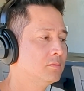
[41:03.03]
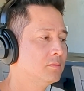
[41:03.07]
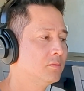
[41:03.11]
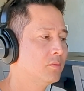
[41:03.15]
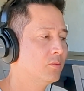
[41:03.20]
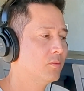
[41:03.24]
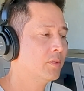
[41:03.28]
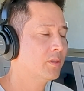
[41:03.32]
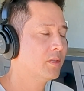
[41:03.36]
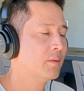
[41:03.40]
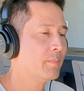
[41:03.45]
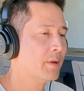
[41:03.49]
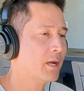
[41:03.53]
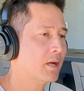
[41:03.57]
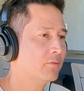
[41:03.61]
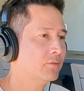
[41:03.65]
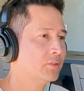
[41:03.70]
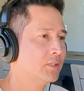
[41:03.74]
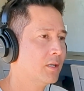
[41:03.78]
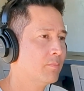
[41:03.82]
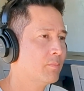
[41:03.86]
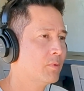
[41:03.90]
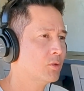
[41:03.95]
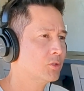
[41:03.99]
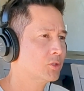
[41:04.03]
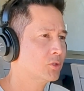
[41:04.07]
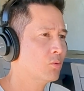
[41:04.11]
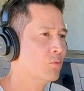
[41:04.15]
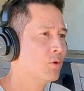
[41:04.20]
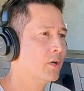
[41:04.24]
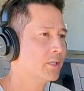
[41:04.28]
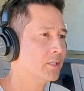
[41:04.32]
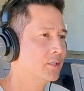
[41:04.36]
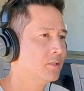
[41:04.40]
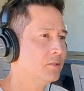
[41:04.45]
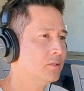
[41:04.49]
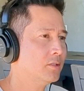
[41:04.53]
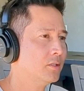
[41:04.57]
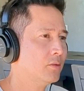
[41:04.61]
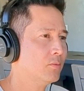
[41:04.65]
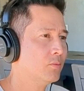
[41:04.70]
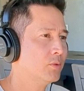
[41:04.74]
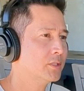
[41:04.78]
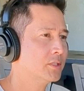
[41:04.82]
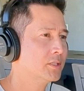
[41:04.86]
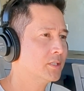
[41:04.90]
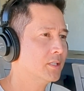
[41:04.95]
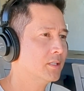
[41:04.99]
with the mouth tape. So why do you do it?
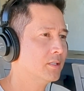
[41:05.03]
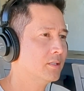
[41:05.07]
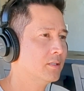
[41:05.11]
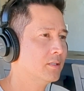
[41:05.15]
What's it?